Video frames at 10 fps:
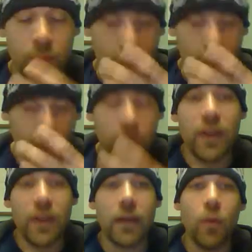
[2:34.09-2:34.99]
from within,
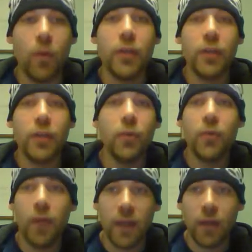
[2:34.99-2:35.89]
and what you do with all
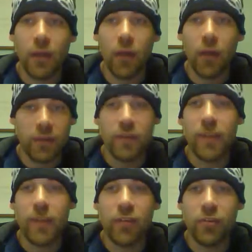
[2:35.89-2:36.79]
that knowledge and
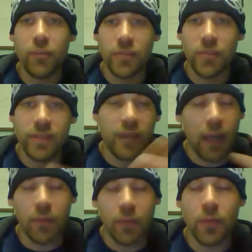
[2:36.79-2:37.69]
information you receive and how
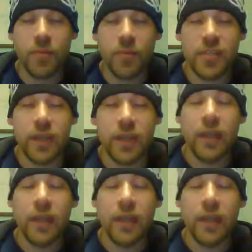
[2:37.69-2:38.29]
you receive it.